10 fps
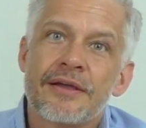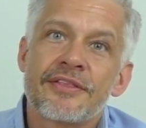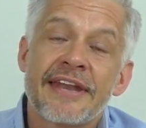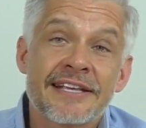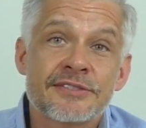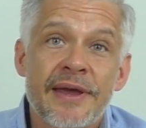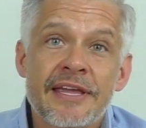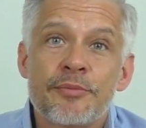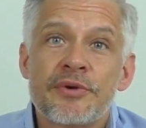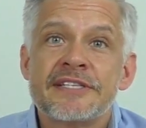The next
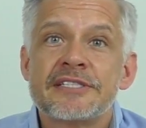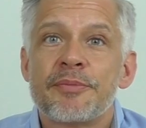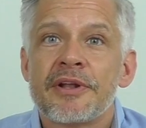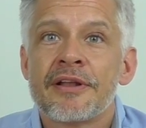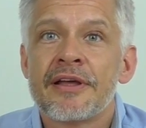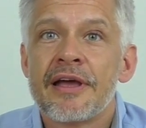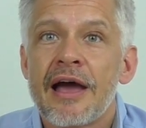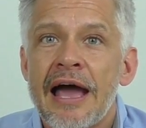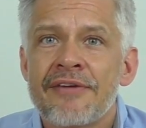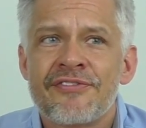Reiki principle
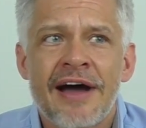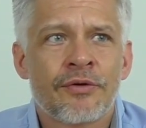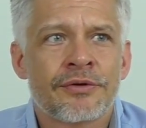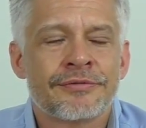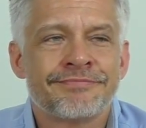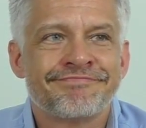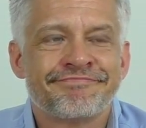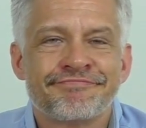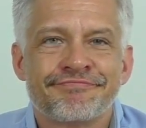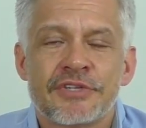I found
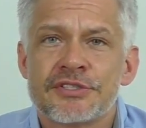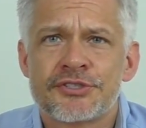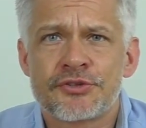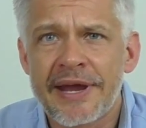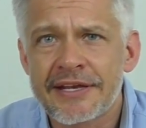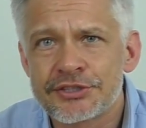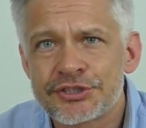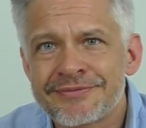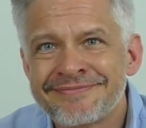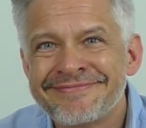
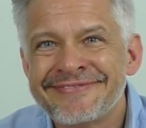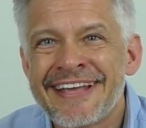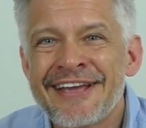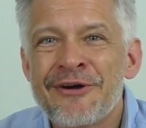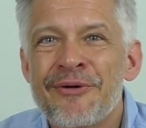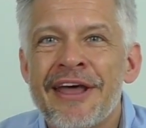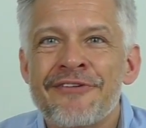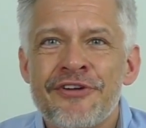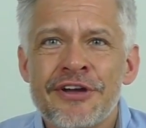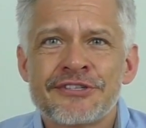strange. When I
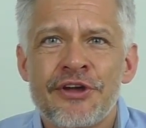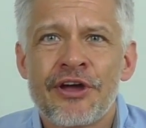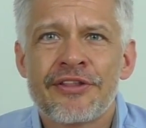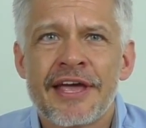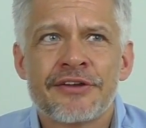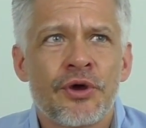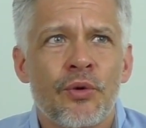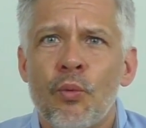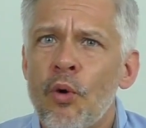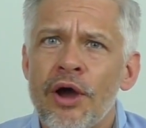first heard that
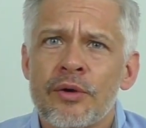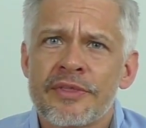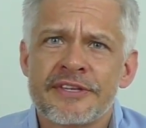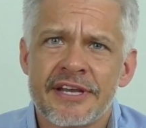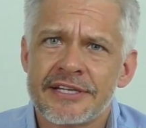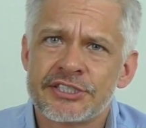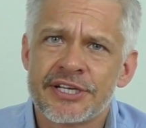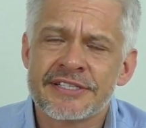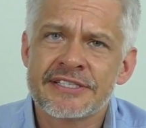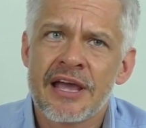work with
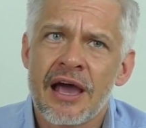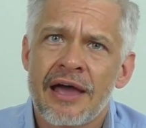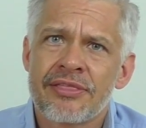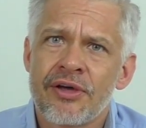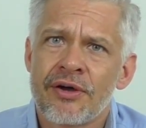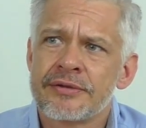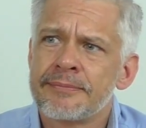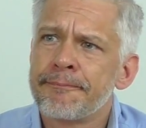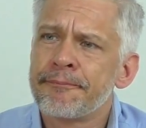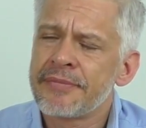diligence, I thought,
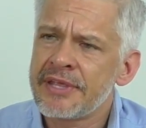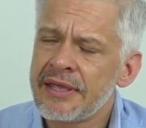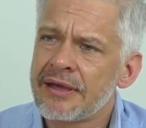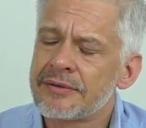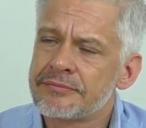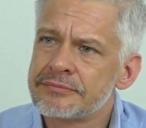yeah,